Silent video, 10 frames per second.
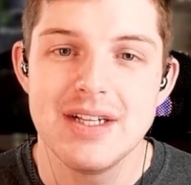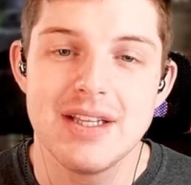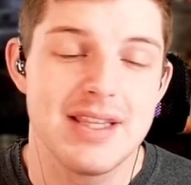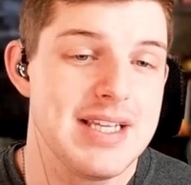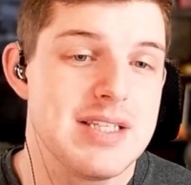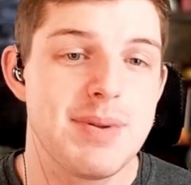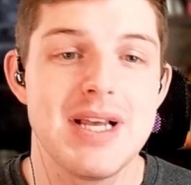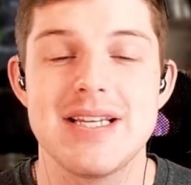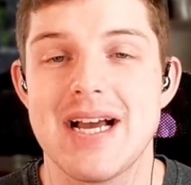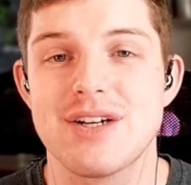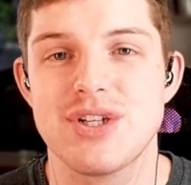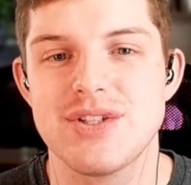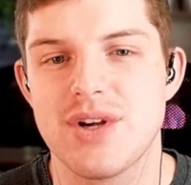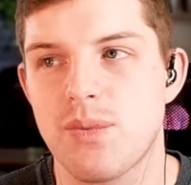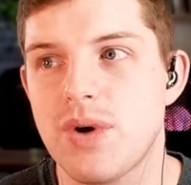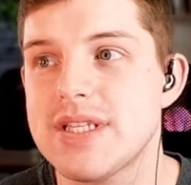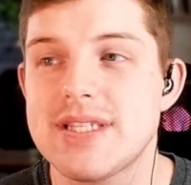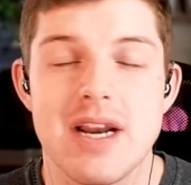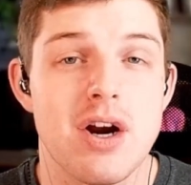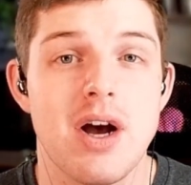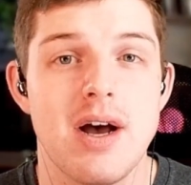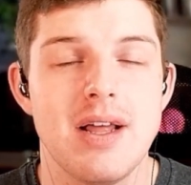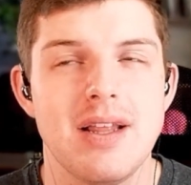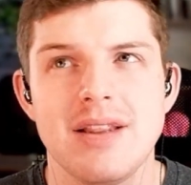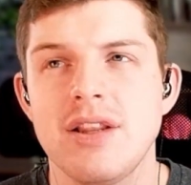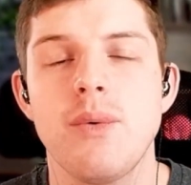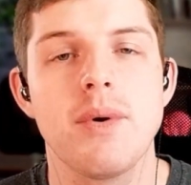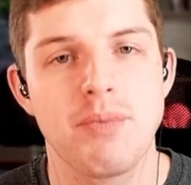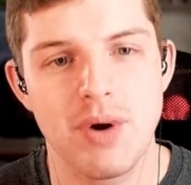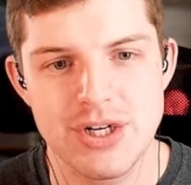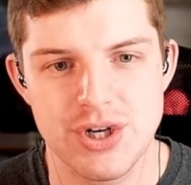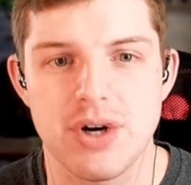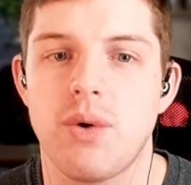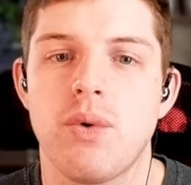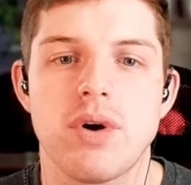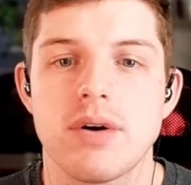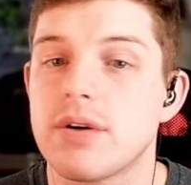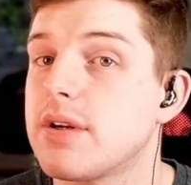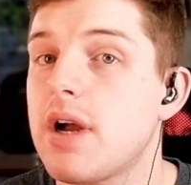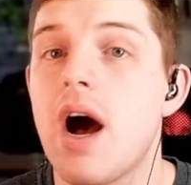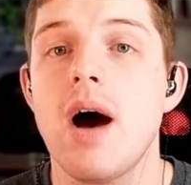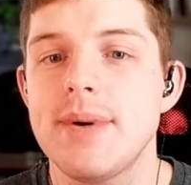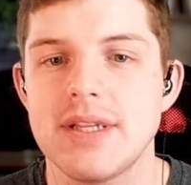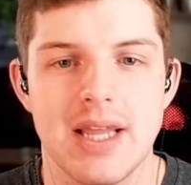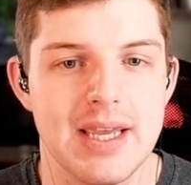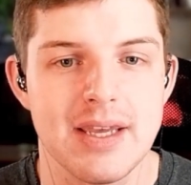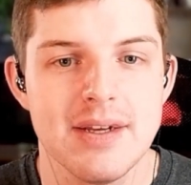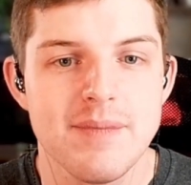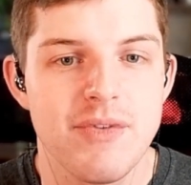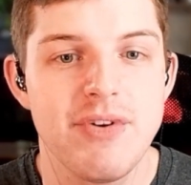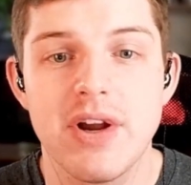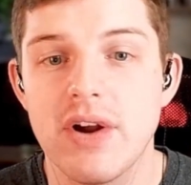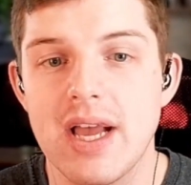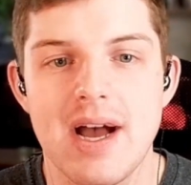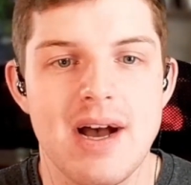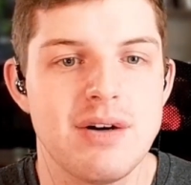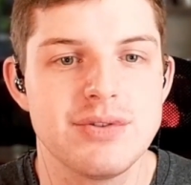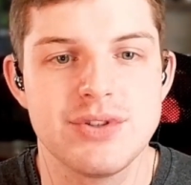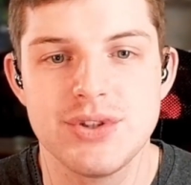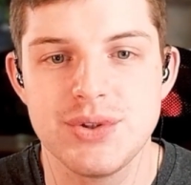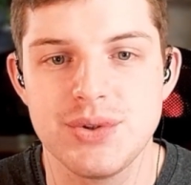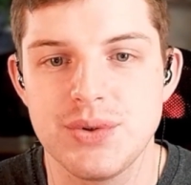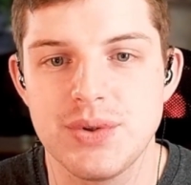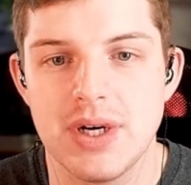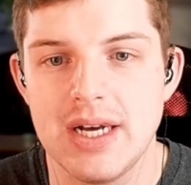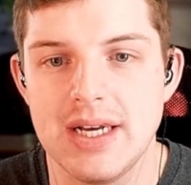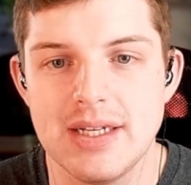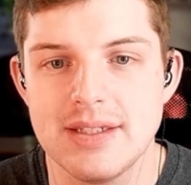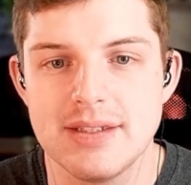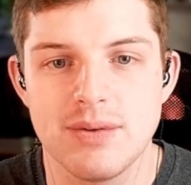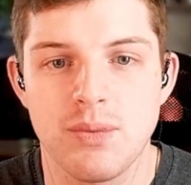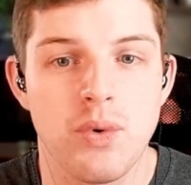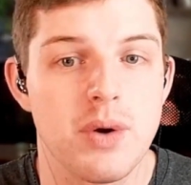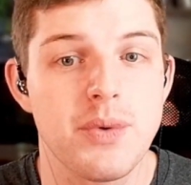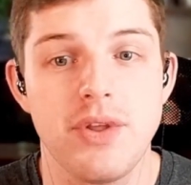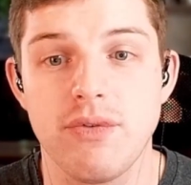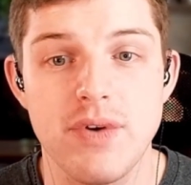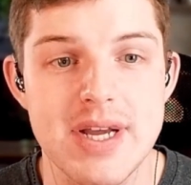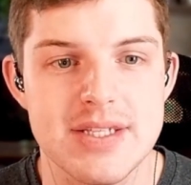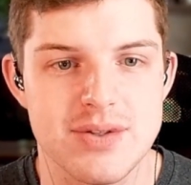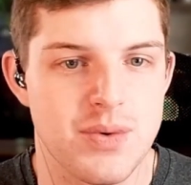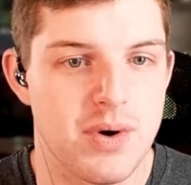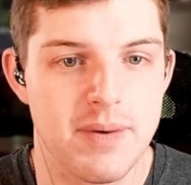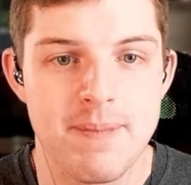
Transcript: These planned actions are ones that are lower pressure or common, like figuring out how to work with your friends or